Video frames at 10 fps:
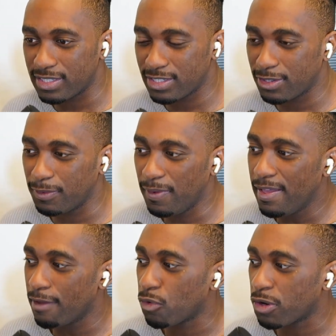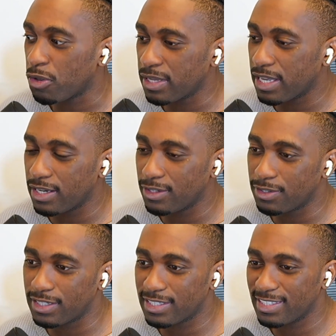So what a human can't
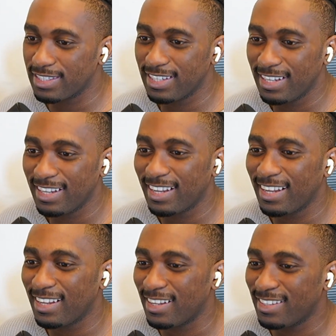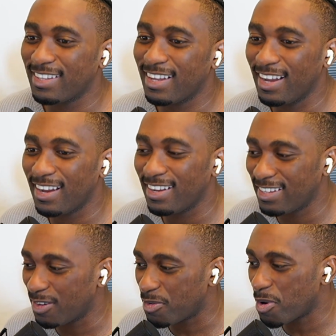notice, a
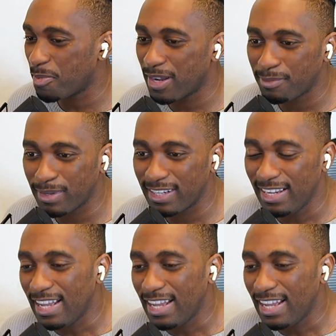robot might.